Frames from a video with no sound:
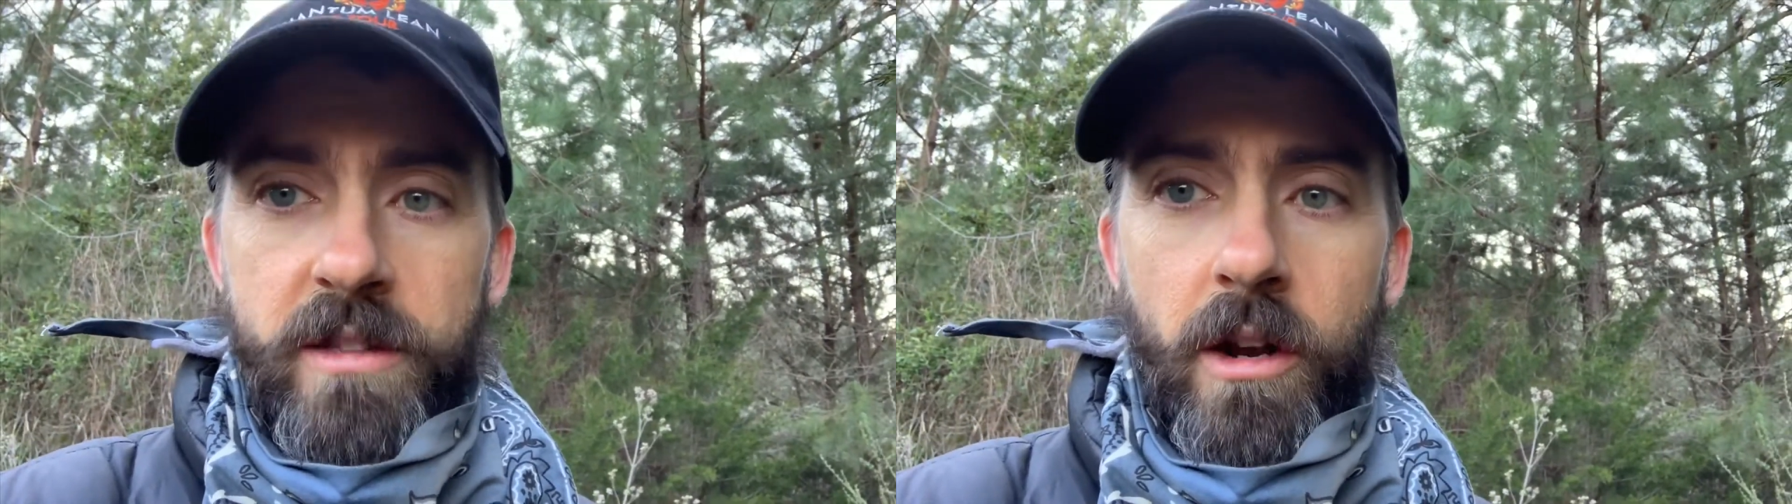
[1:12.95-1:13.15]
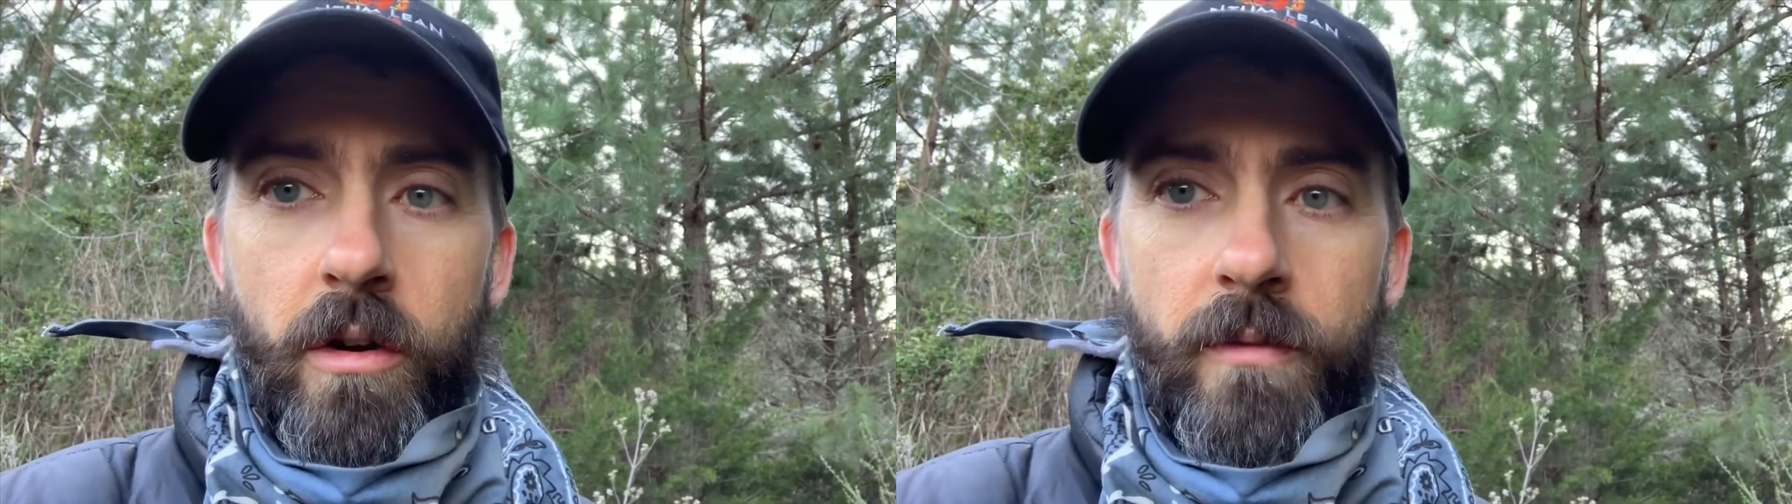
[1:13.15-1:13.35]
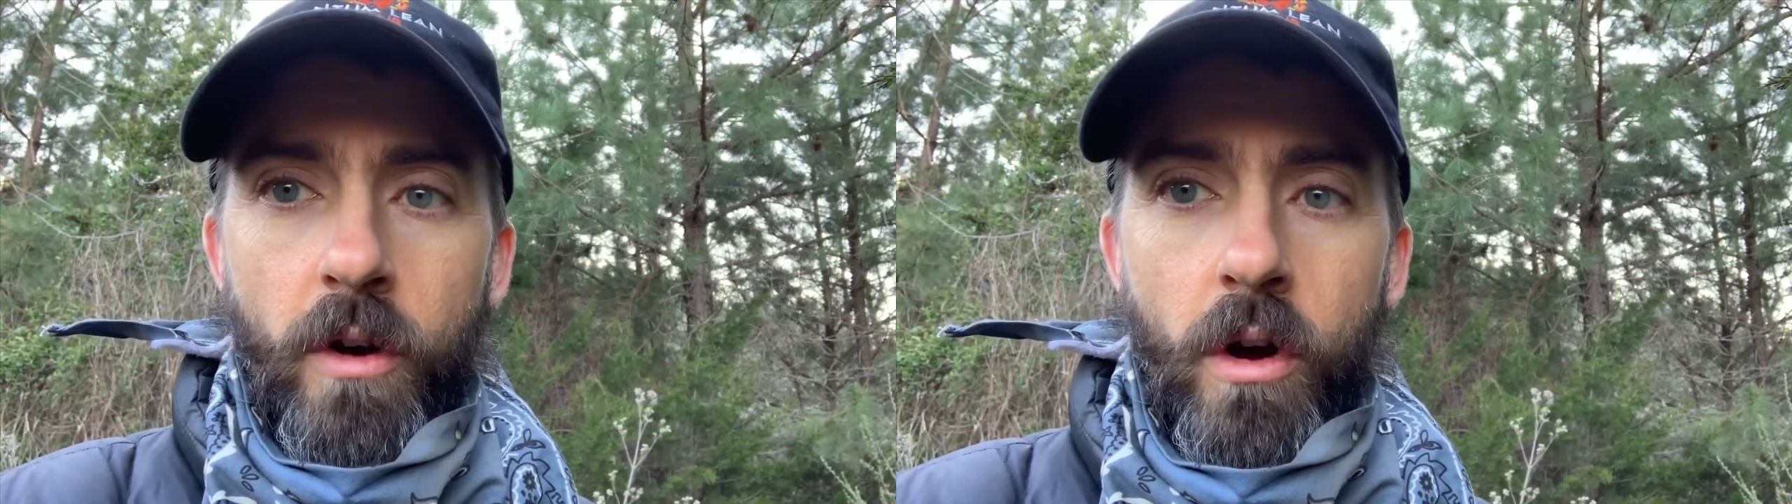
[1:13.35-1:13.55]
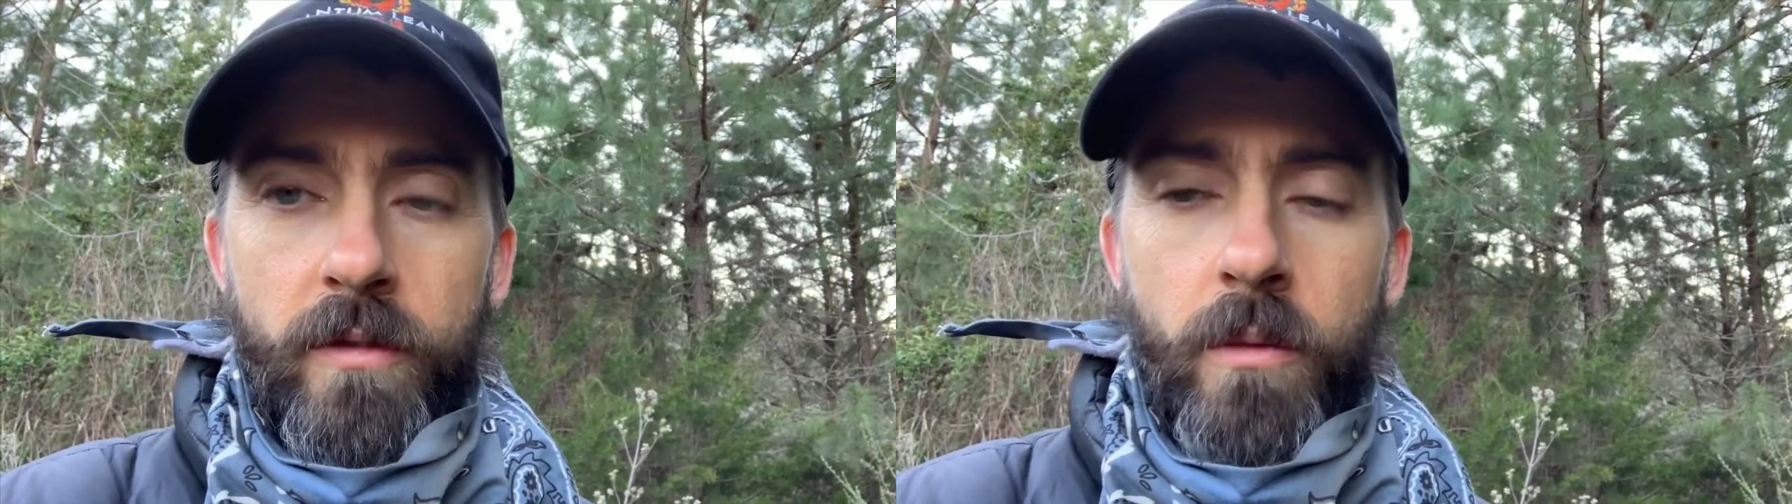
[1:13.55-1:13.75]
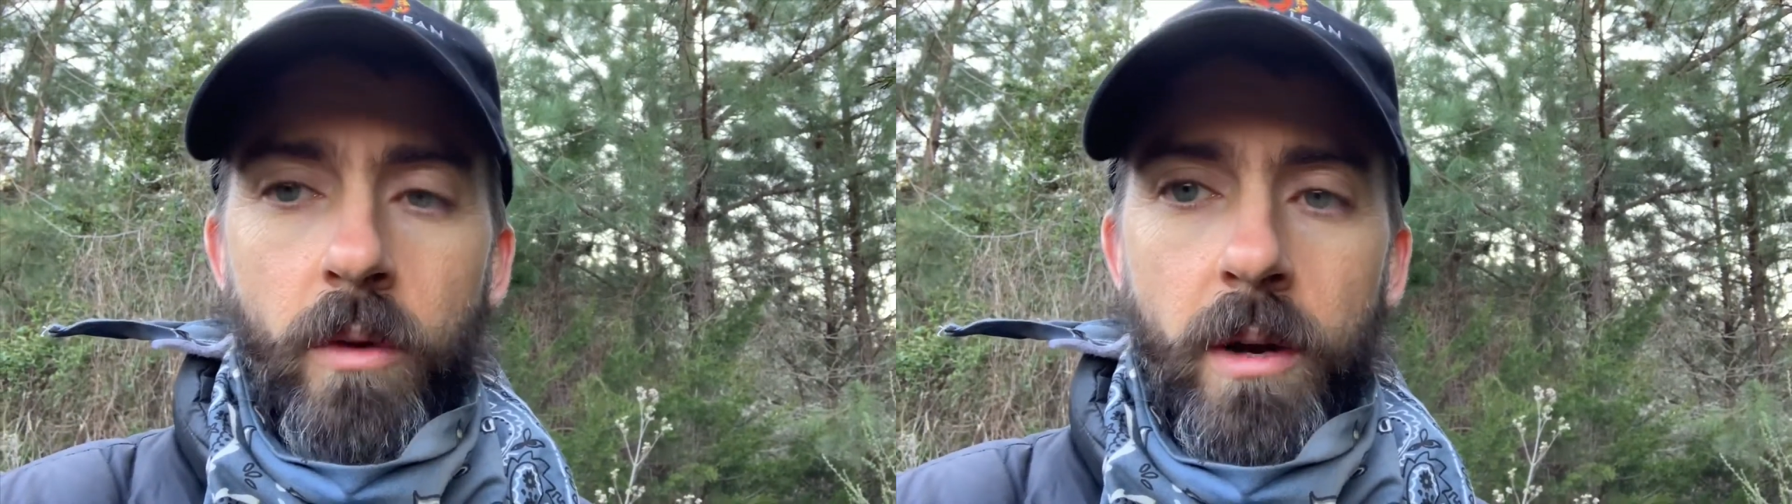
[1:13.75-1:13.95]
that are involved
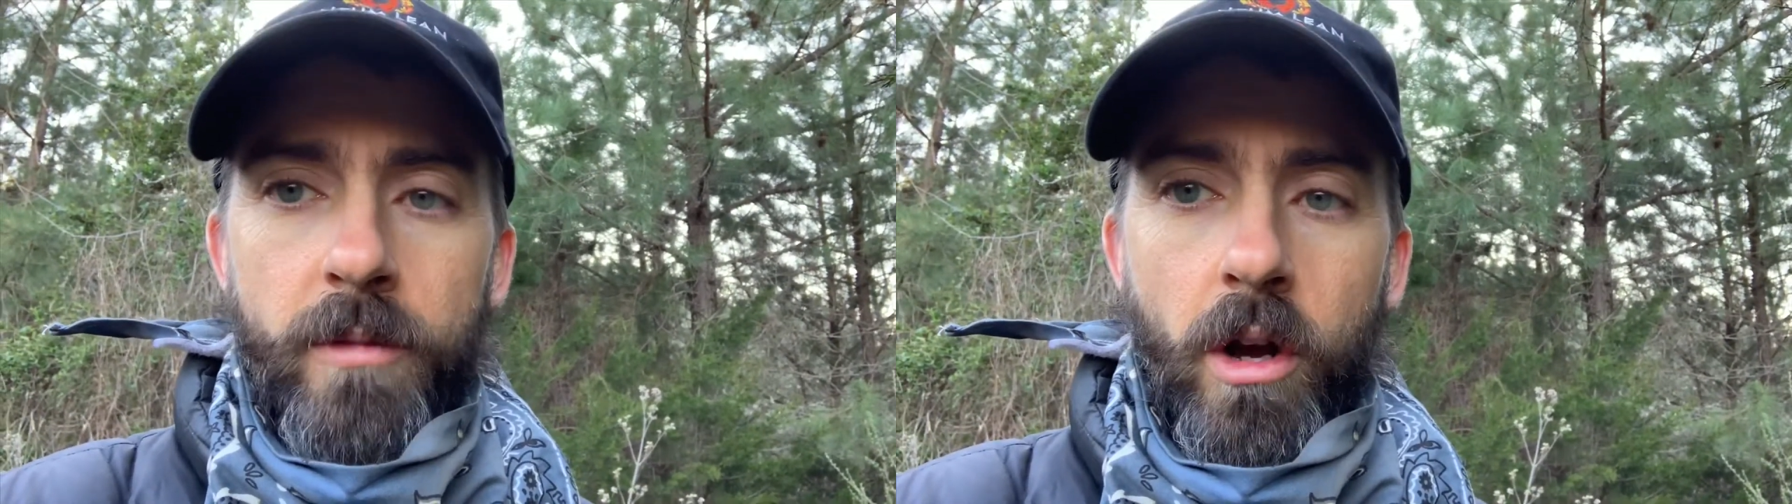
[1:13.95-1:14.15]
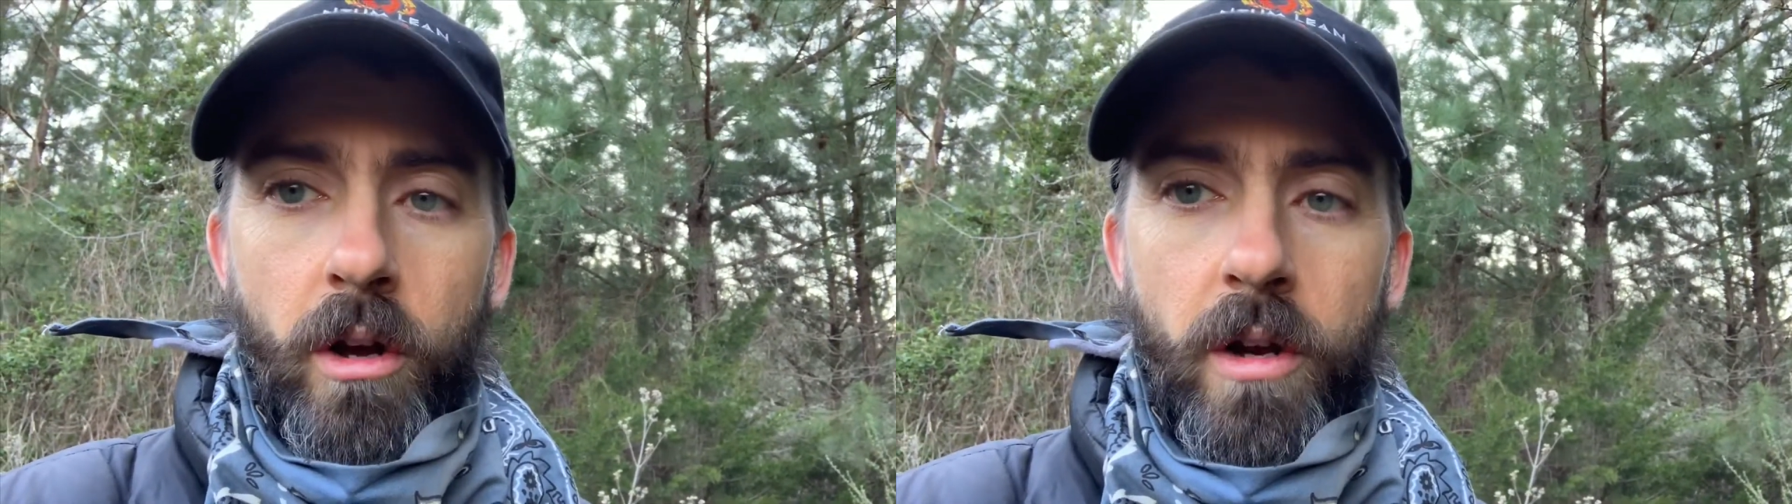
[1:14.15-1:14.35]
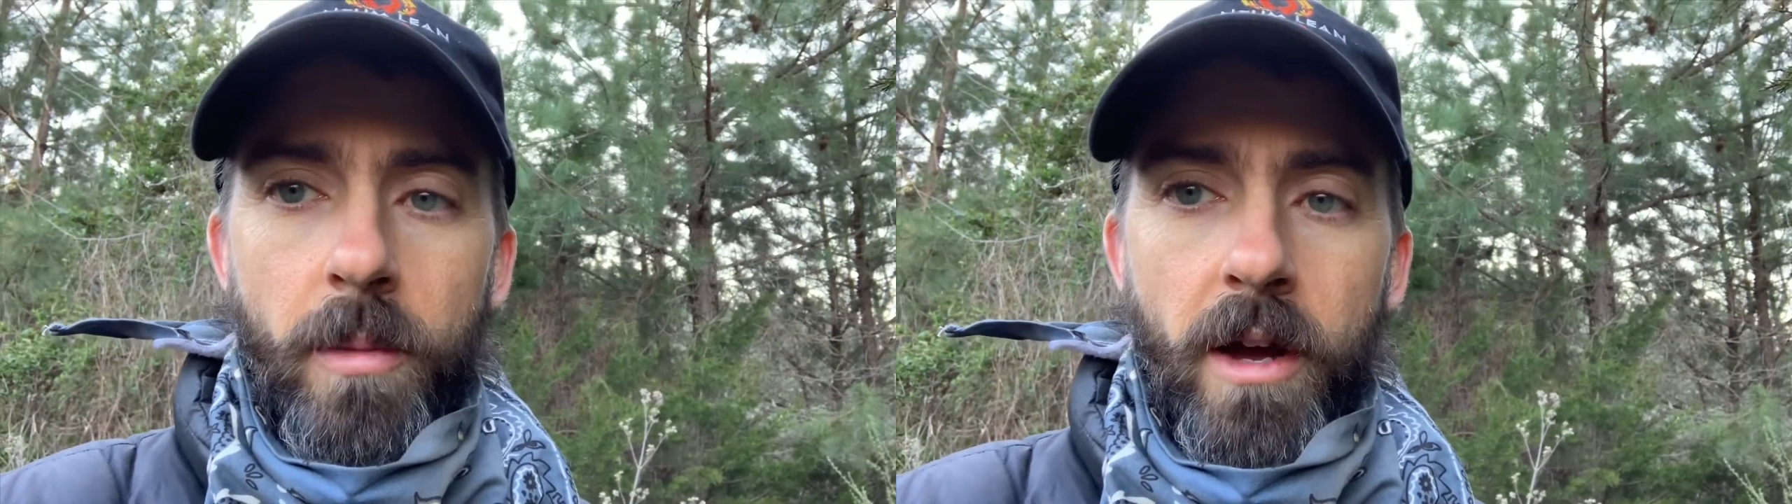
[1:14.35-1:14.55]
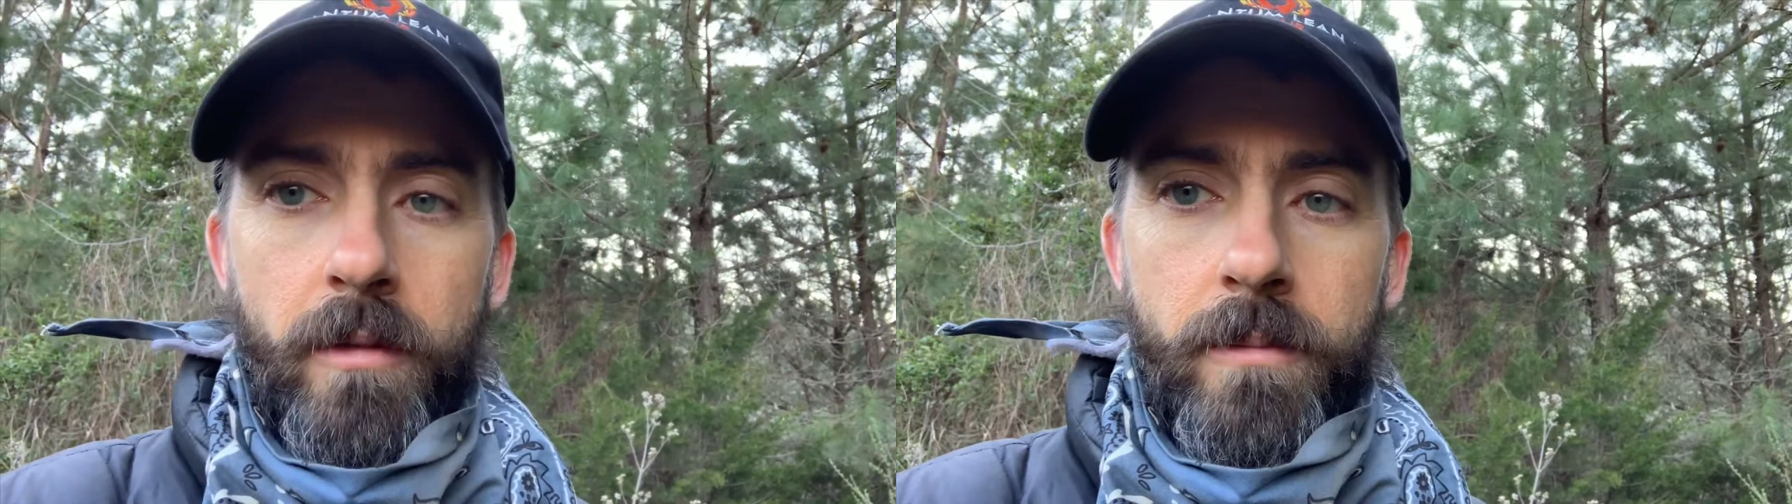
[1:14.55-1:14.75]
in what I'm talking about.